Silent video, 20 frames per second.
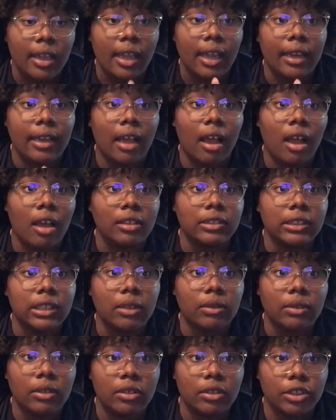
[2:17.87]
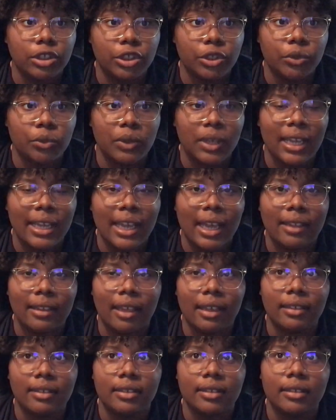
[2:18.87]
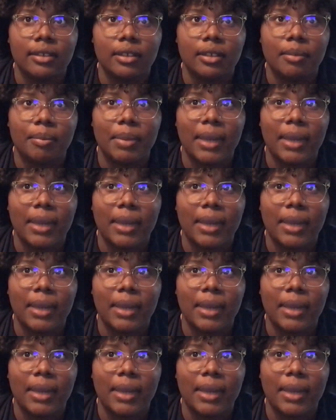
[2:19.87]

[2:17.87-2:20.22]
And I also looked too, and they got like the